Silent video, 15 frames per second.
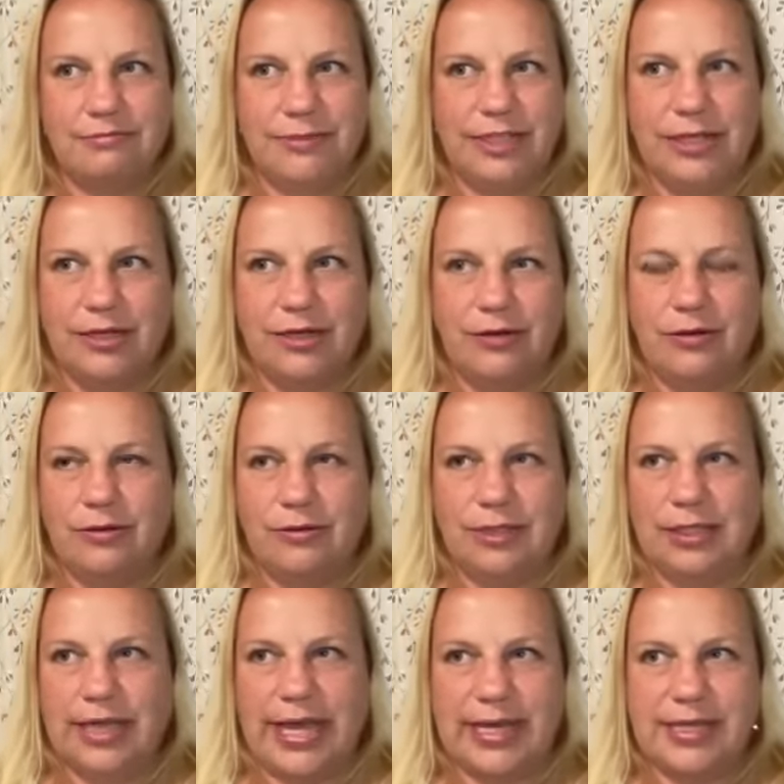the
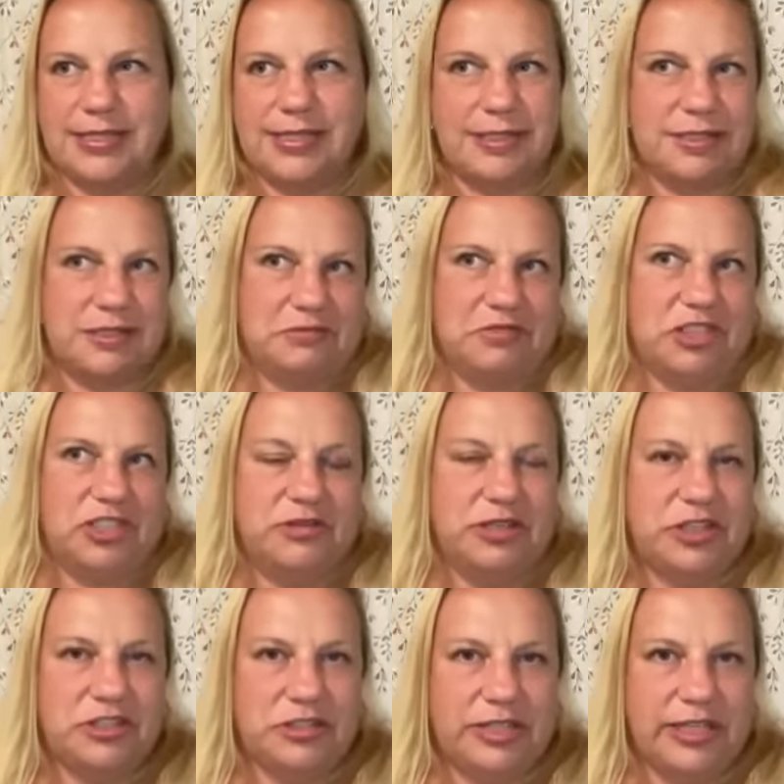last
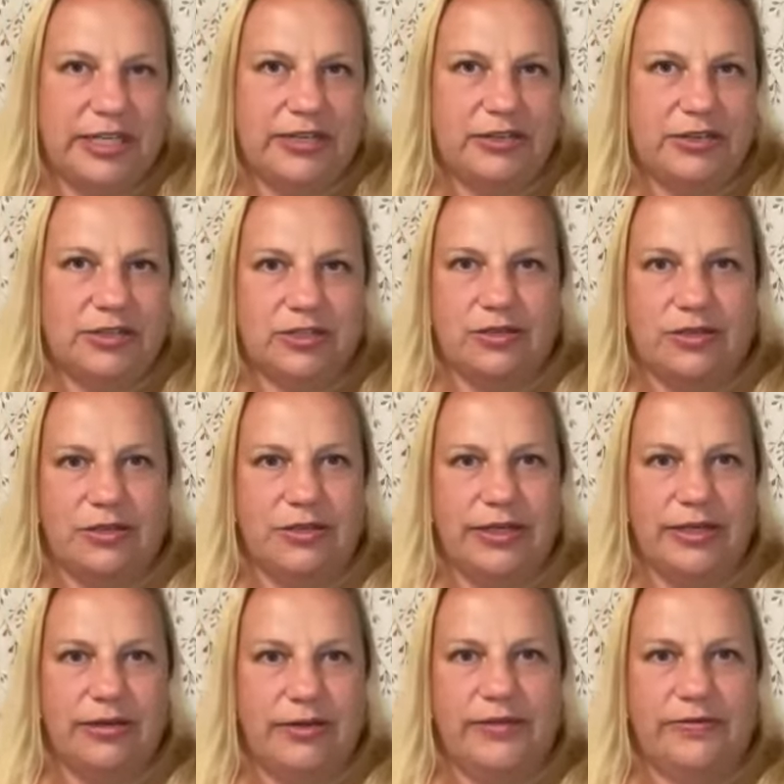200 years, or,
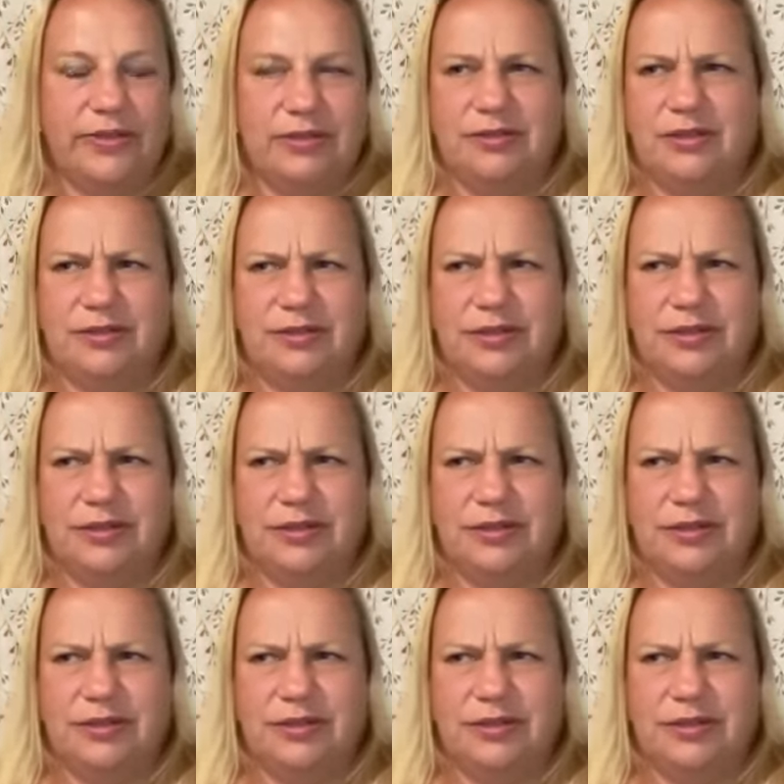even